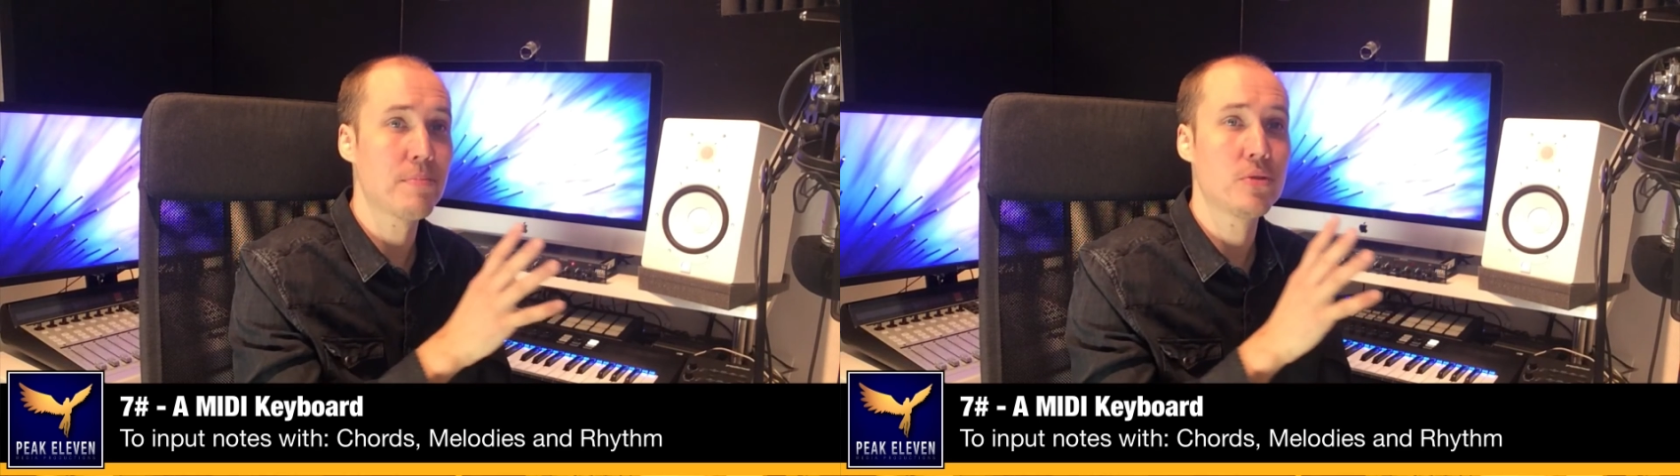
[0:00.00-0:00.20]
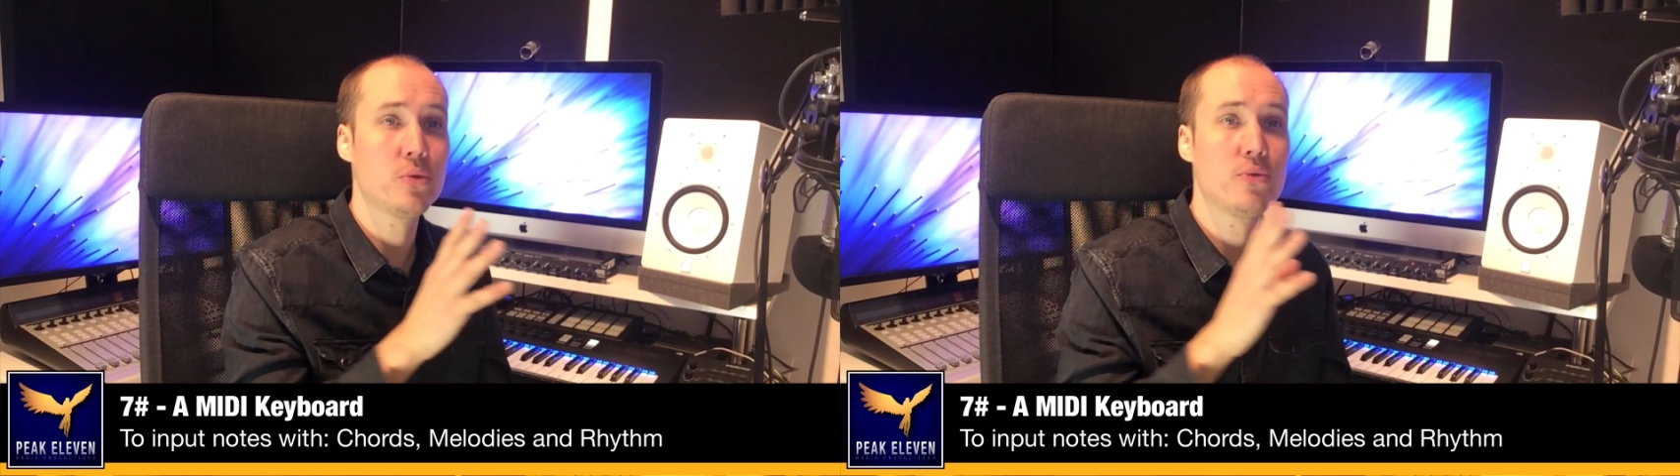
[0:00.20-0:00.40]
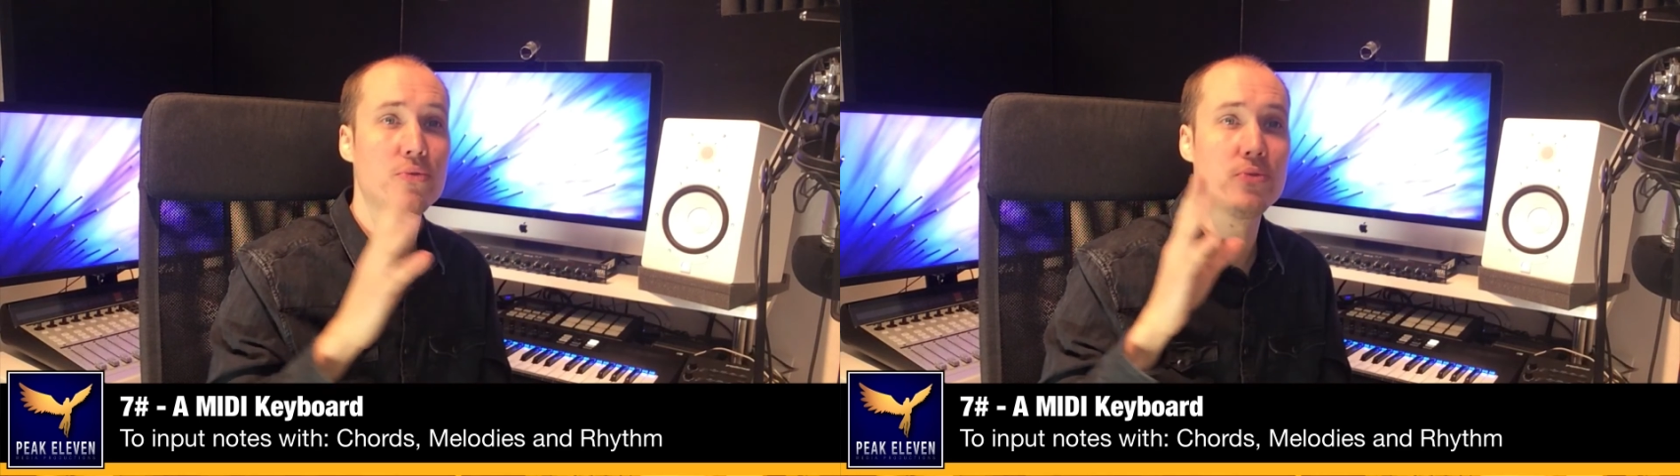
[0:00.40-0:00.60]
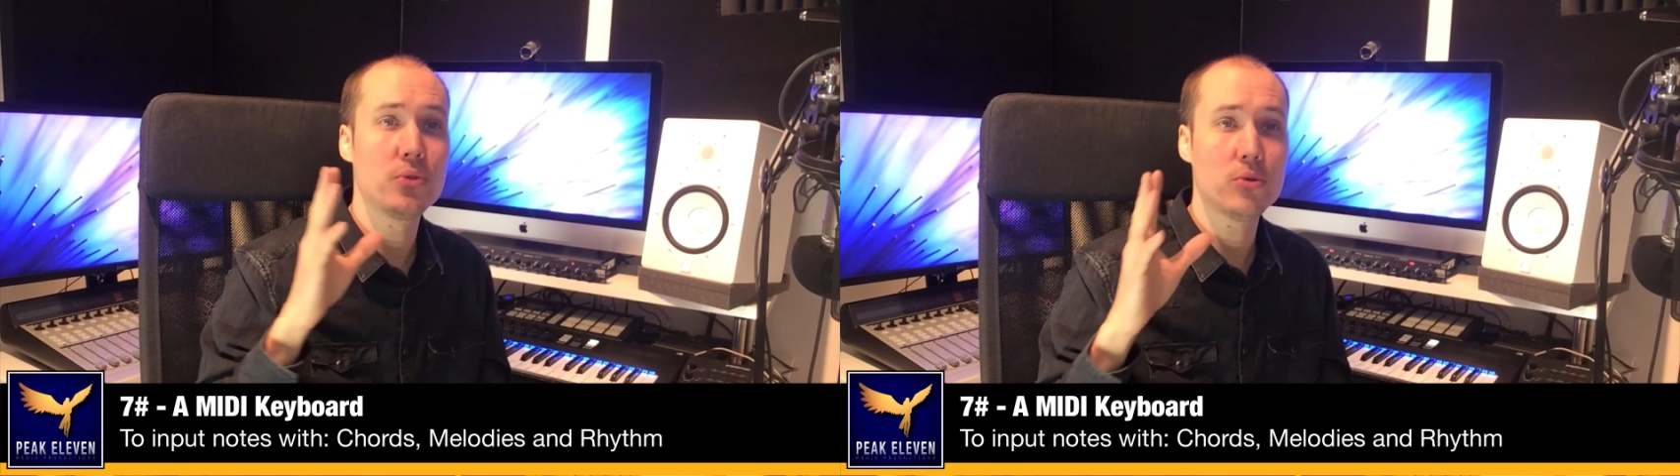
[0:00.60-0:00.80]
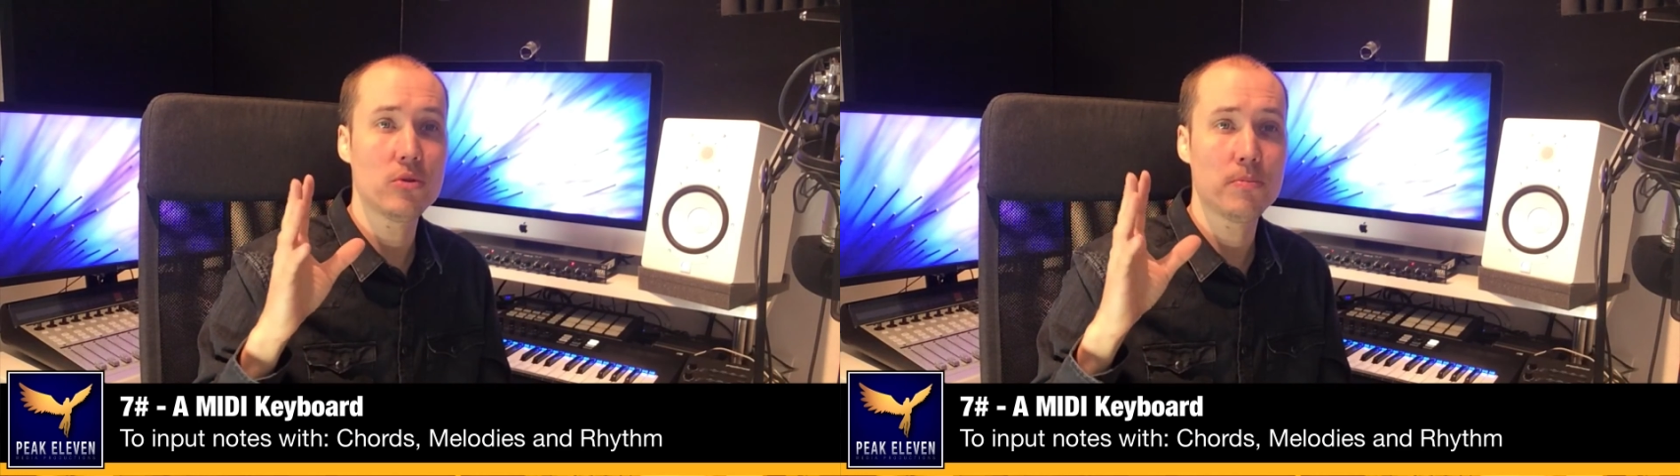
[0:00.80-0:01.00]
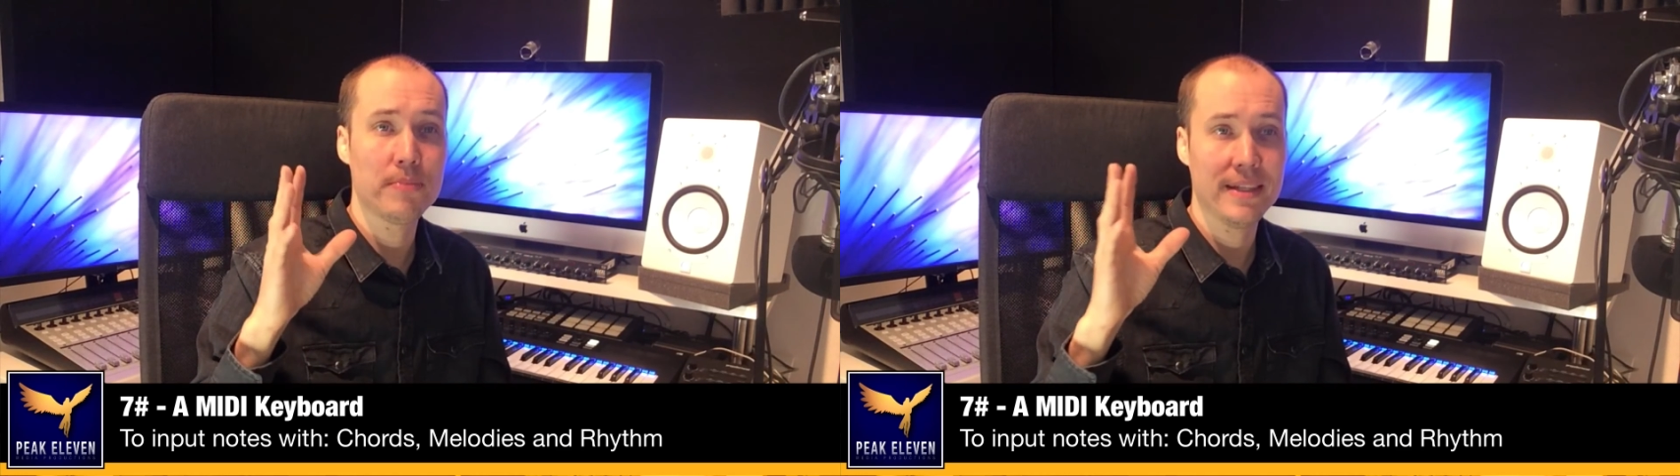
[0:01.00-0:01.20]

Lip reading: up to full